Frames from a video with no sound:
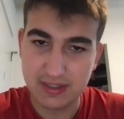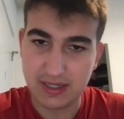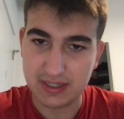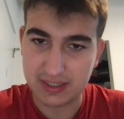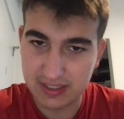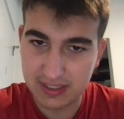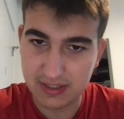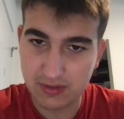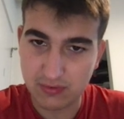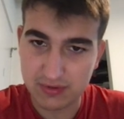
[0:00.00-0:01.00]
And
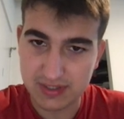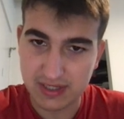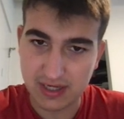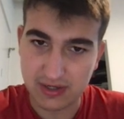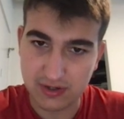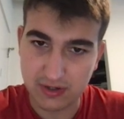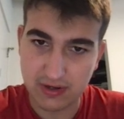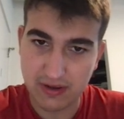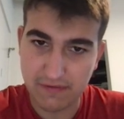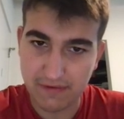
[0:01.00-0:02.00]
here we'll say,
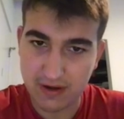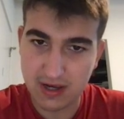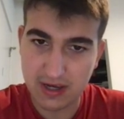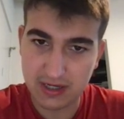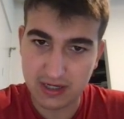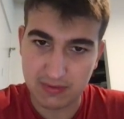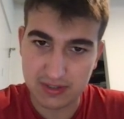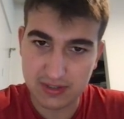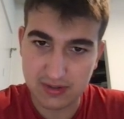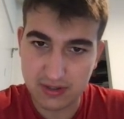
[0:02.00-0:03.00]
if I, comma,
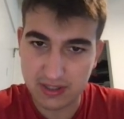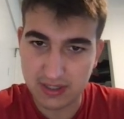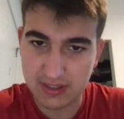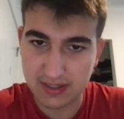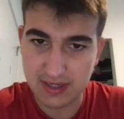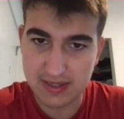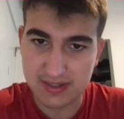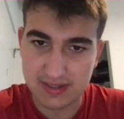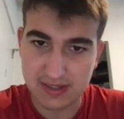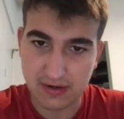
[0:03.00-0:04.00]
target is
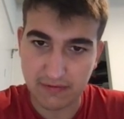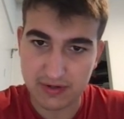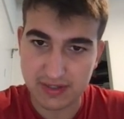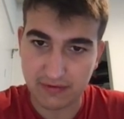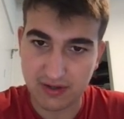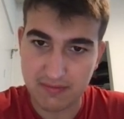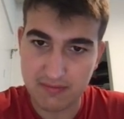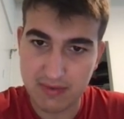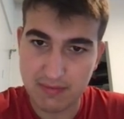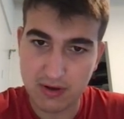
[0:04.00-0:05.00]
inside of our
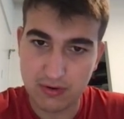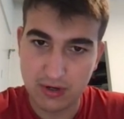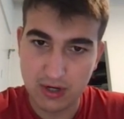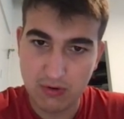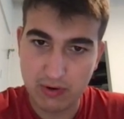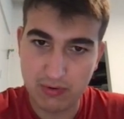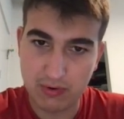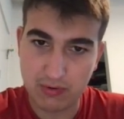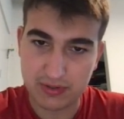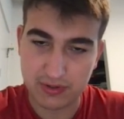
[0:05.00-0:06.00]
self.memo, we will
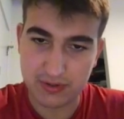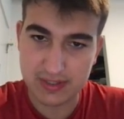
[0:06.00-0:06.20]
return